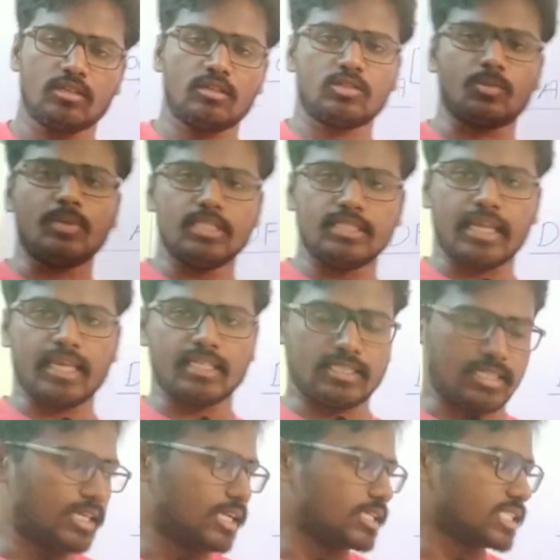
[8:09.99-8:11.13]
So please like,
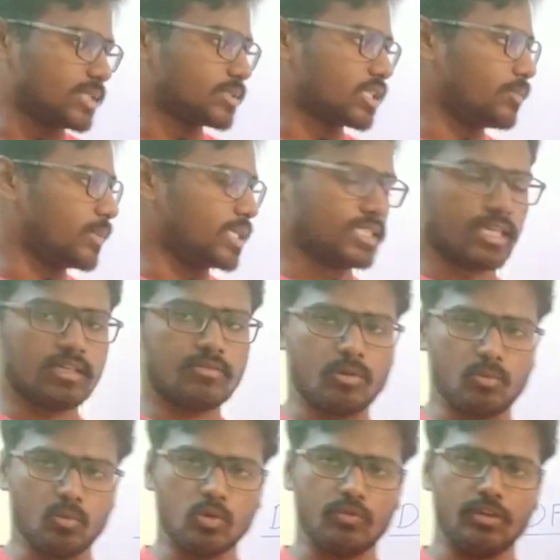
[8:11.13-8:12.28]
share and subscribe my channel for
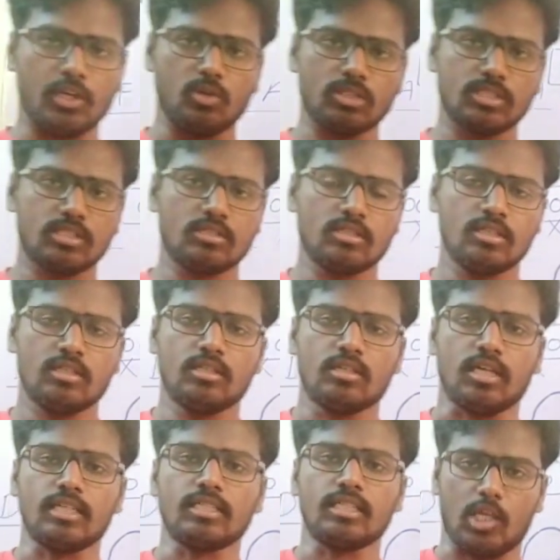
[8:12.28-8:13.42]
more videos,
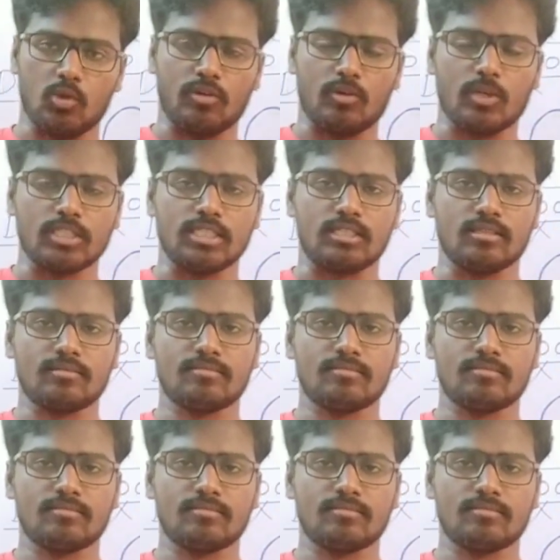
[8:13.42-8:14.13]
and thank you for watching.